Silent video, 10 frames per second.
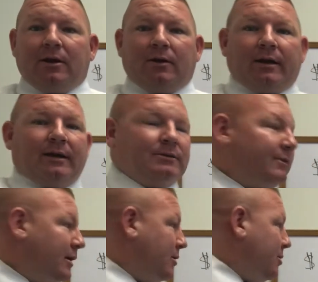Okay, so
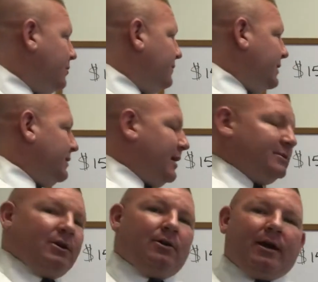we got a
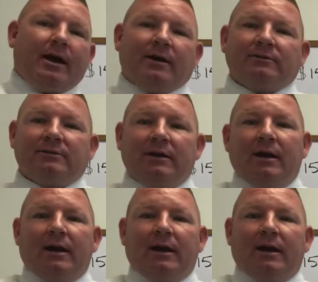$150,000 house.